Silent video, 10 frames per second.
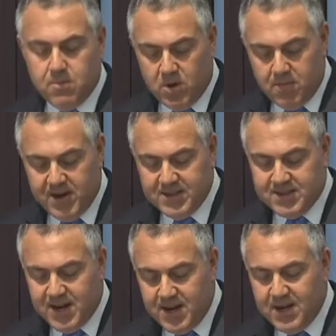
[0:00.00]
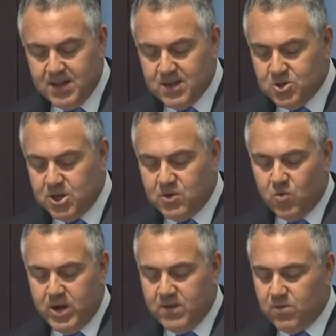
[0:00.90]
by maintaining the
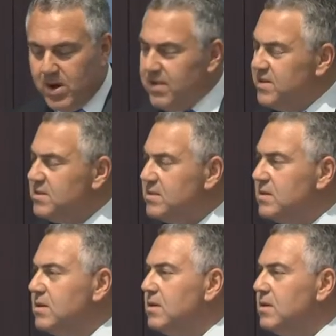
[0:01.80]
G20's relevance